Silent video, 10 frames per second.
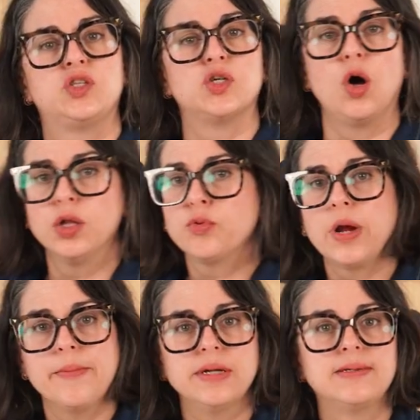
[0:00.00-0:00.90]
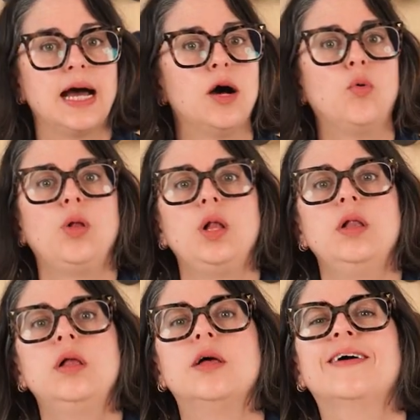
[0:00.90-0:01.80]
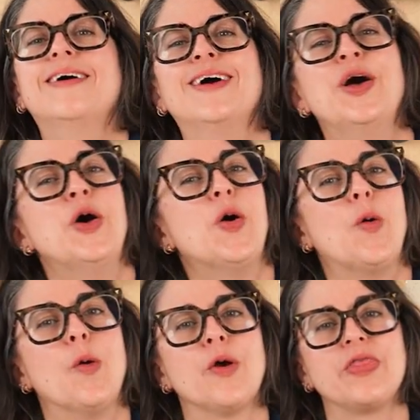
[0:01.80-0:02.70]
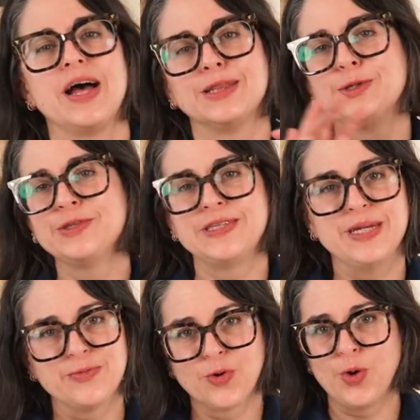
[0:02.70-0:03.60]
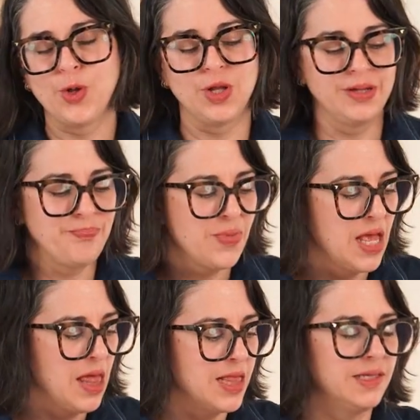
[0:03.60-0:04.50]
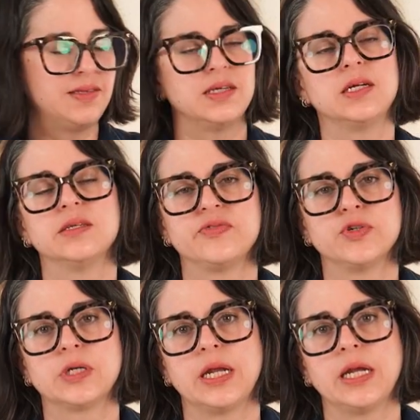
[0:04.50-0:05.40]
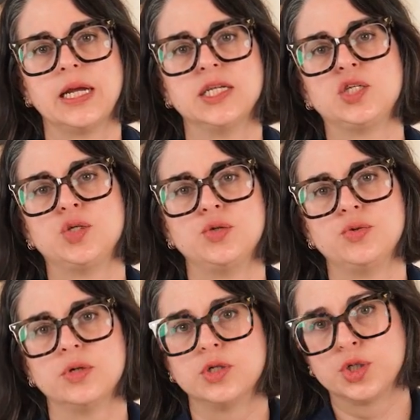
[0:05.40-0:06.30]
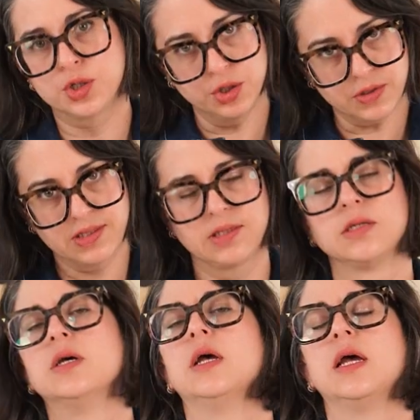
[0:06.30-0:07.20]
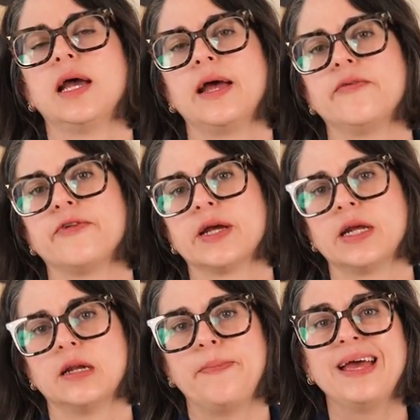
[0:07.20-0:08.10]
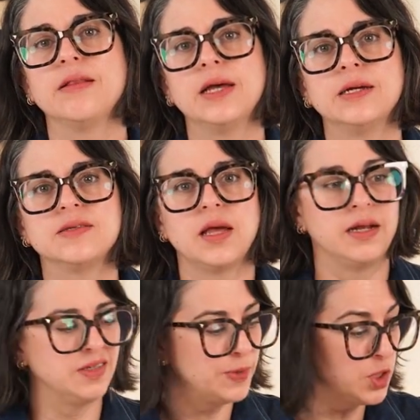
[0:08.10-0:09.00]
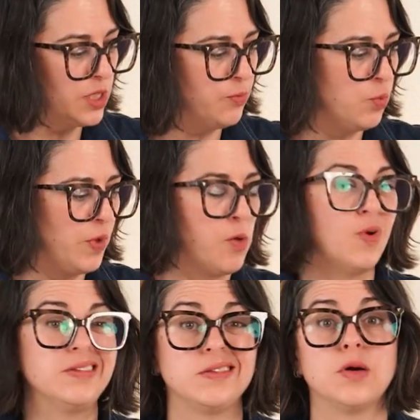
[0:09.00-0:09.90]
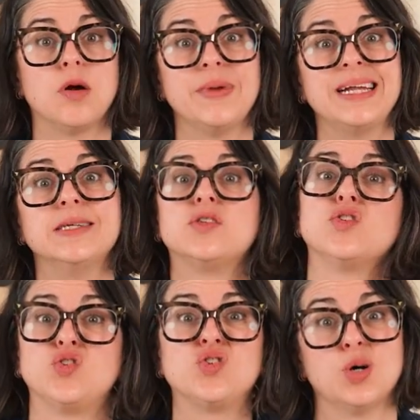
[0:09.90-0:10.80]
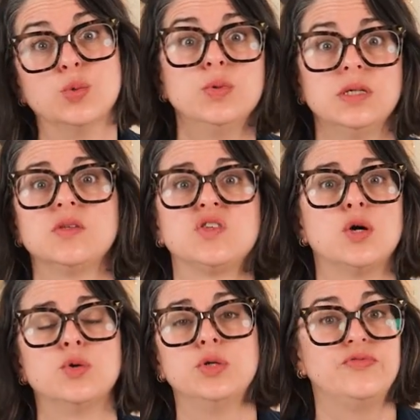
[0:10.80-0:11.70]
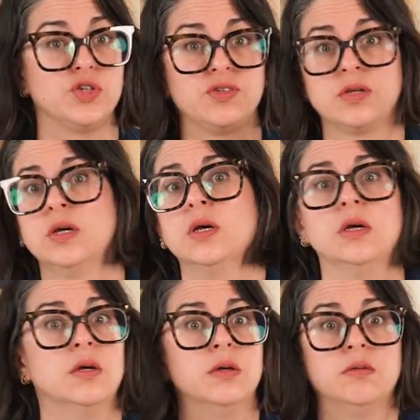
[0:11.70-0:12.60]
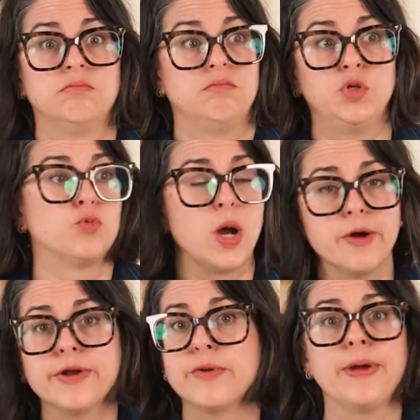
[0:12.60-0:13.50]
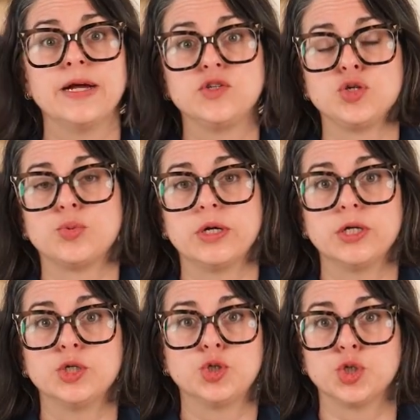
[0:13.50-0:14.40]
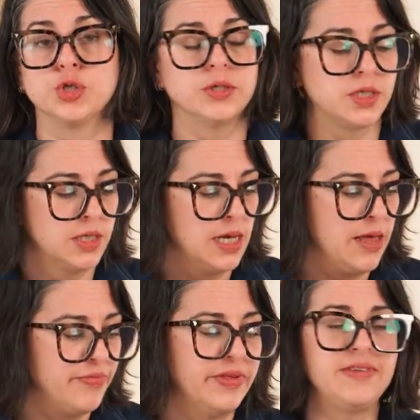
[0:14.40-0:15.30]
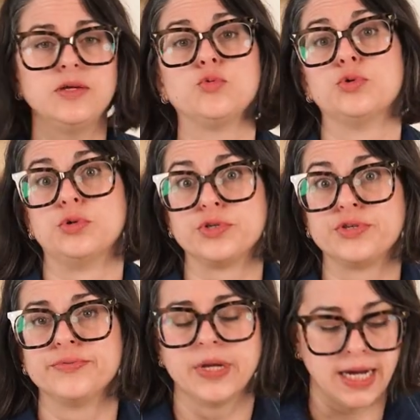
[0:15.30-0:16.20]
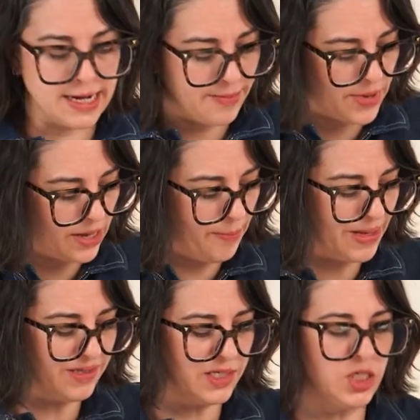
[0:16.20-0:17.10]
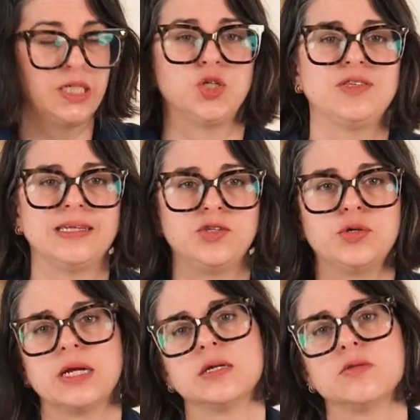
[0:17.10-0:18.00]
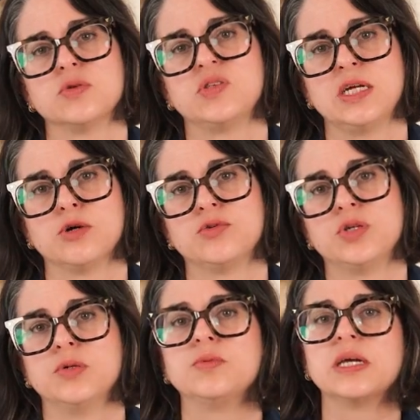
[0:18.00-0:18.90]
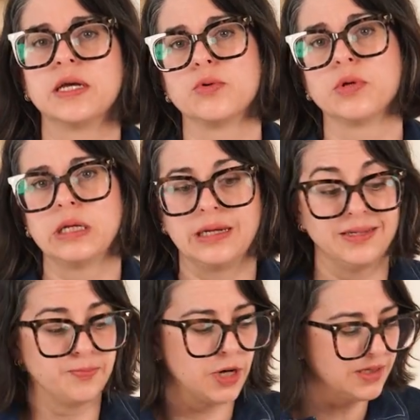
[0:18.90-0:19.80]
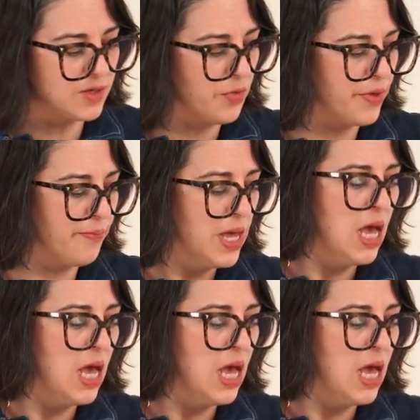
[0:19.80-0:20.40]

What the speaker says: Dollarama dowel or that little seam roll, this thing is for getting into shirts and for getting into pant legs, and especially like once the garment is sewn, so you're wearing your pants, you're wearing your shirt, this thing rules. It basically just lets you get into those narrow tubes and get a really nice press on them.